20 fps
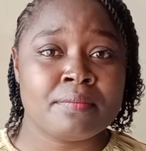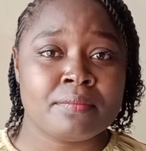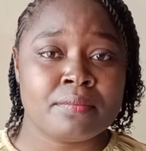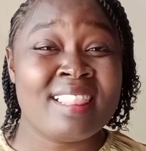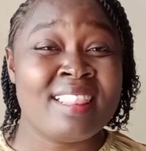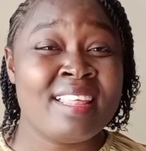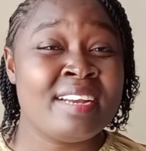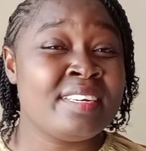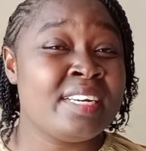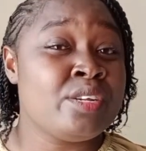
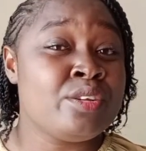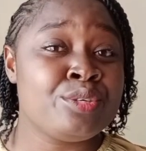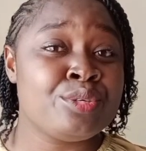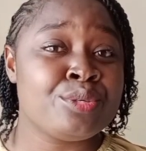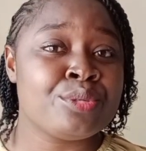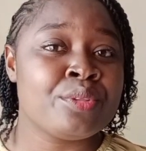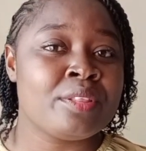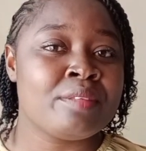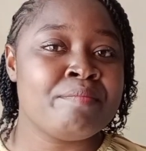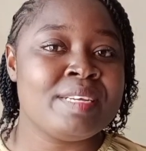That the real
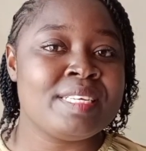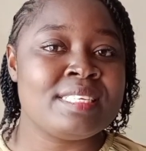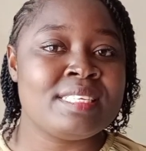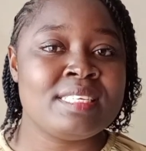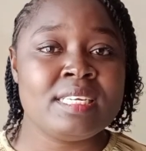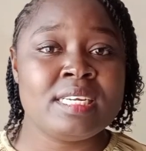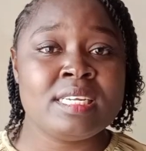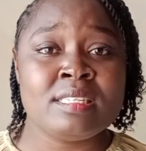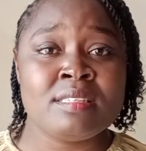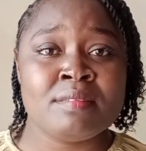truth may
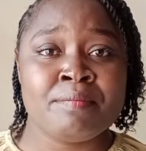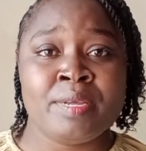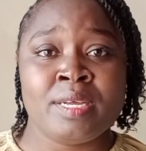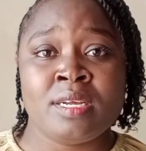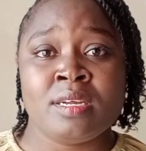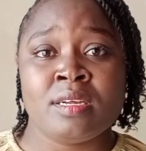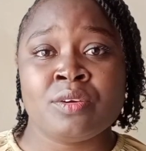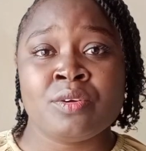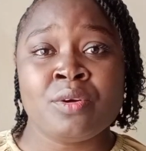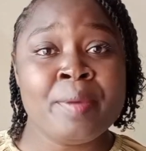still
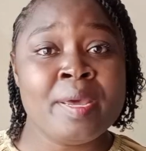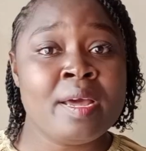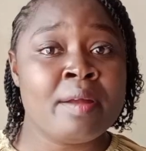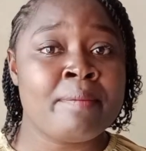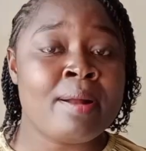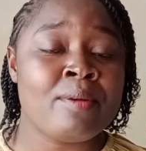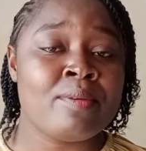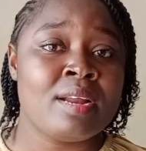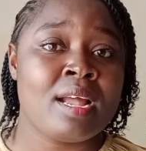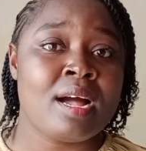be roaming
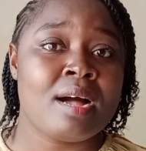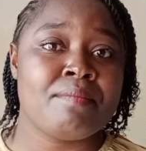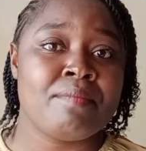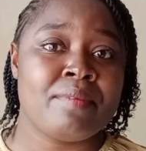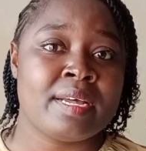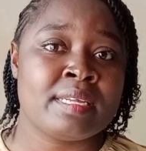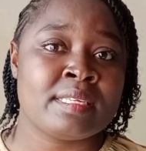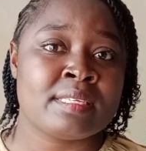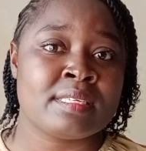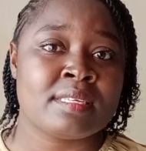around
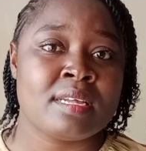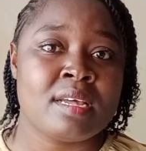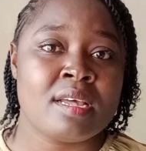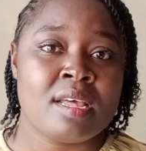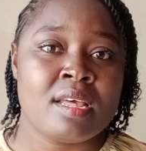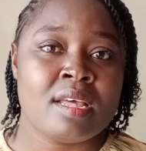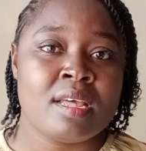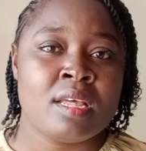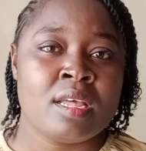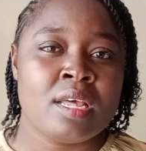campus
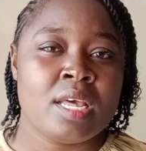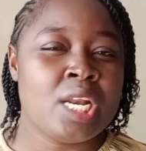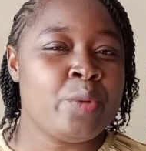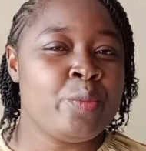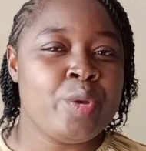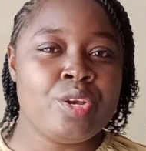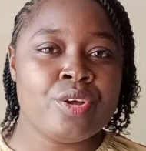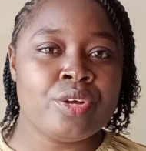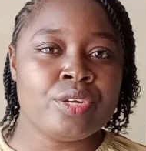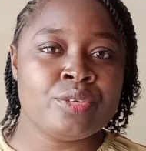and
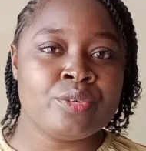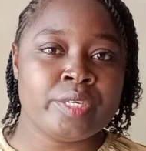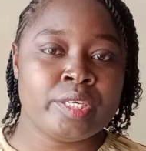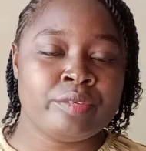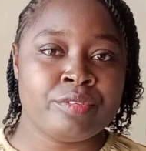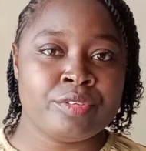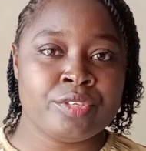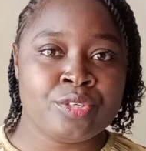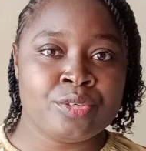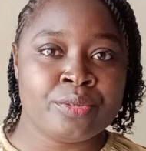we don't know it
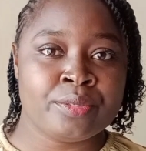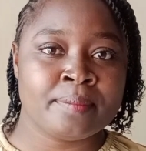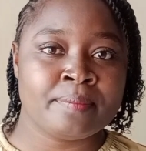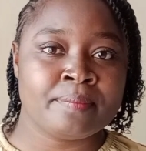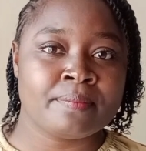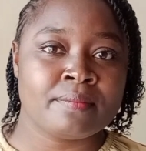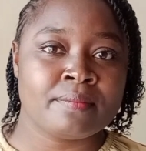for sure.